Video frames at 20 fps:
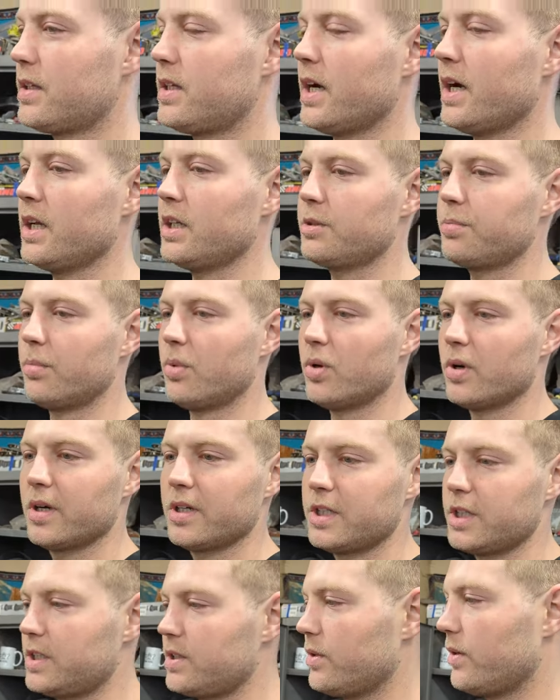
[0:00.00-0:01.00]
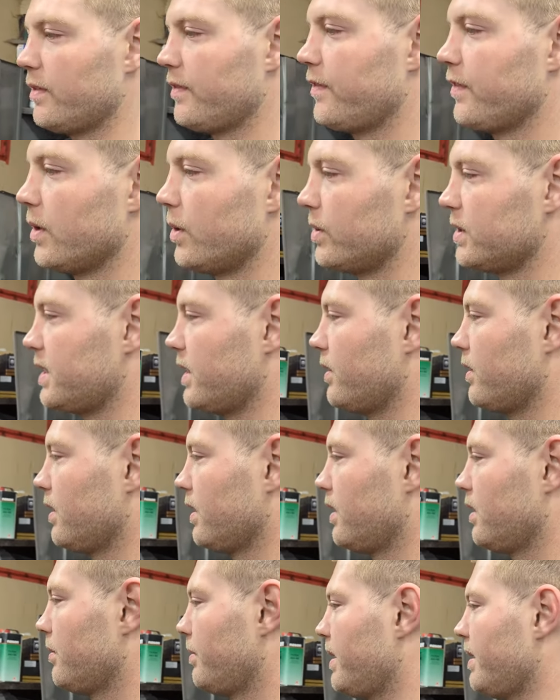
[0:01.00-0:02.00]
touch more just so it flows out a
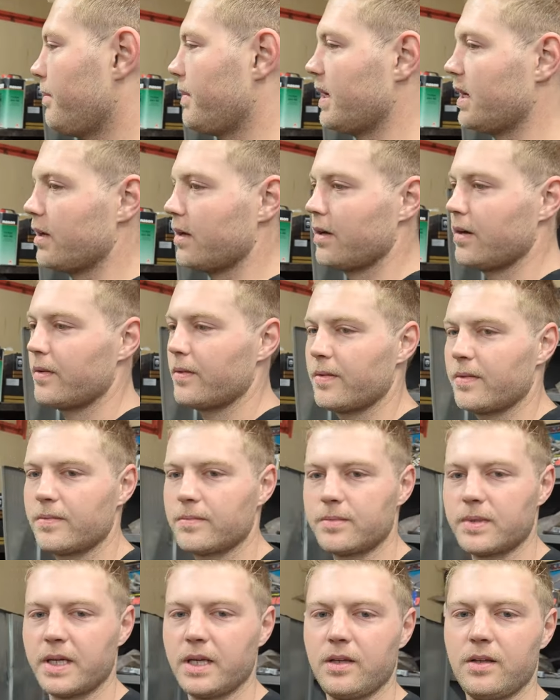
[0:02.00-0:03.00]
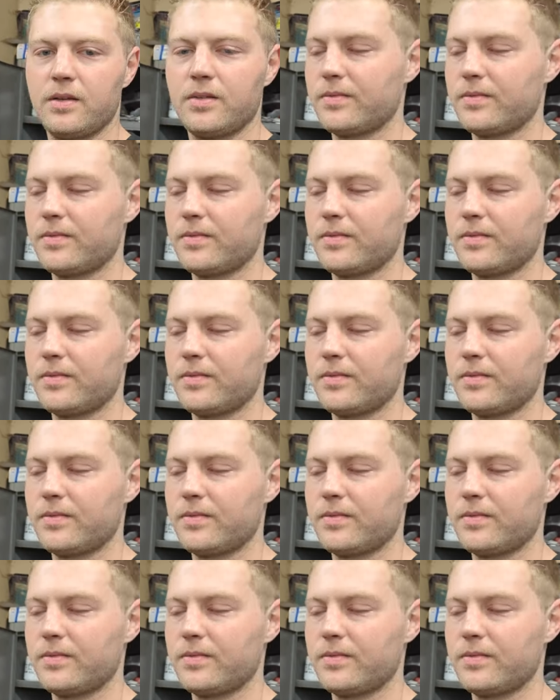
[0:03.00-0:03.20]
little bit better. But